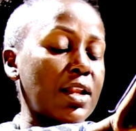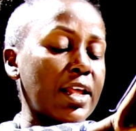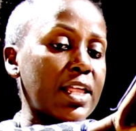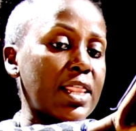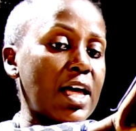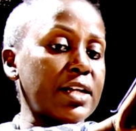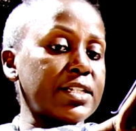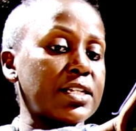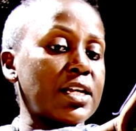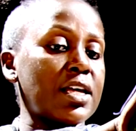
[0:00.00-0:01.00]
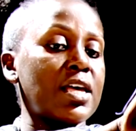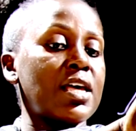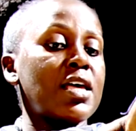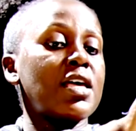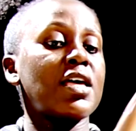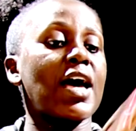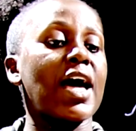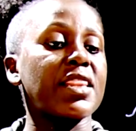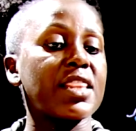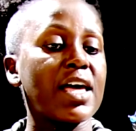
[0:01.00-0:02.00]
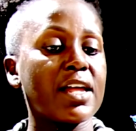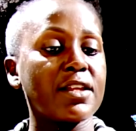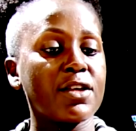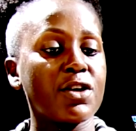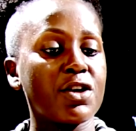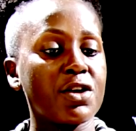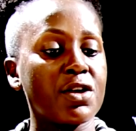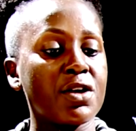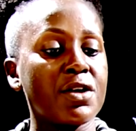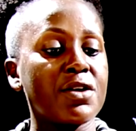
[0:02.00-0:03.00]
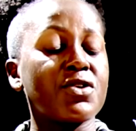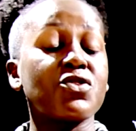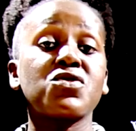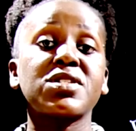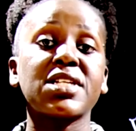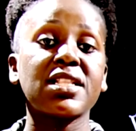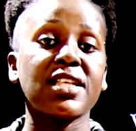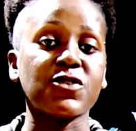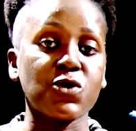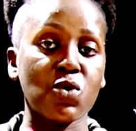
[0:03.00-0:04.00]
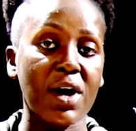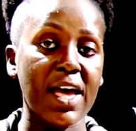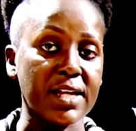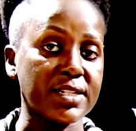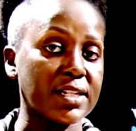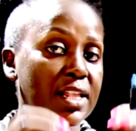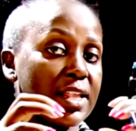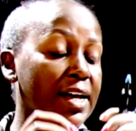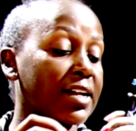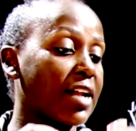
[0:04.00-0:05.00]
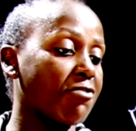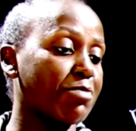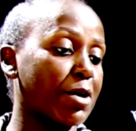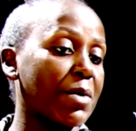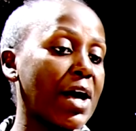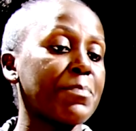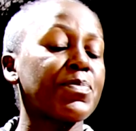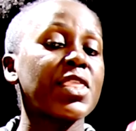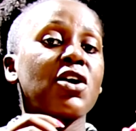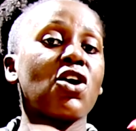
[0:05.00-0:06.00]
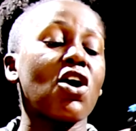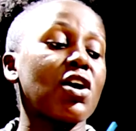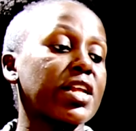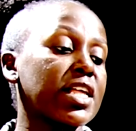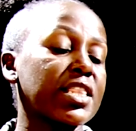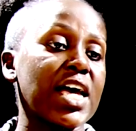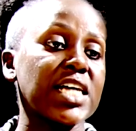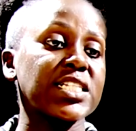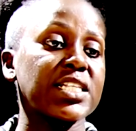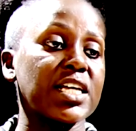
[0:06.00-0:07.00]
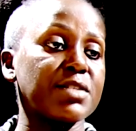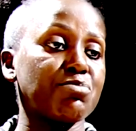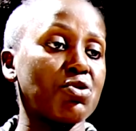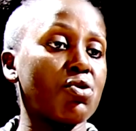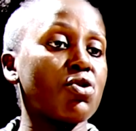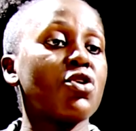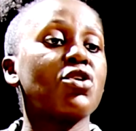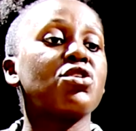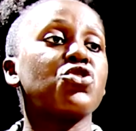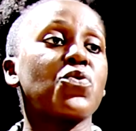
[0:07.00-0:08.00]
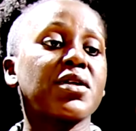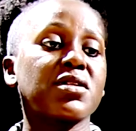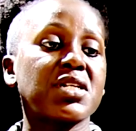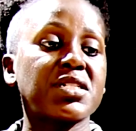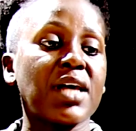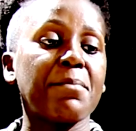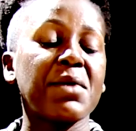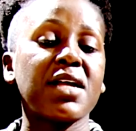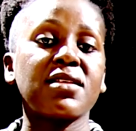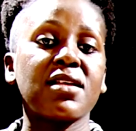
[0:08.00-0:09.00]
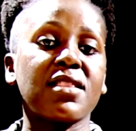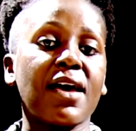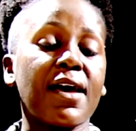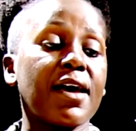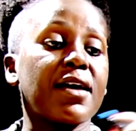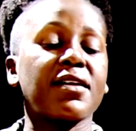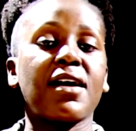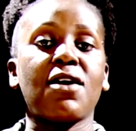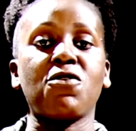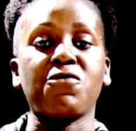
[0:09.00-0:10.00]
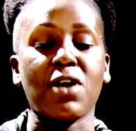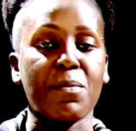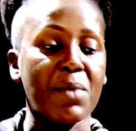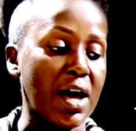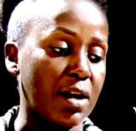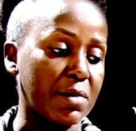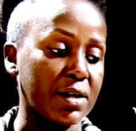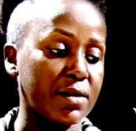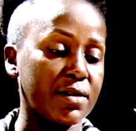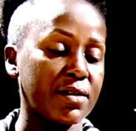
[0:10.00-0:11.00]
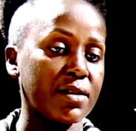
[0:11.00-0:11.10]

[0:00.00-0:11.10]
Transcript: like that, and then using the squares in the graph paper or in the exercise book, you will determine the area of your palm.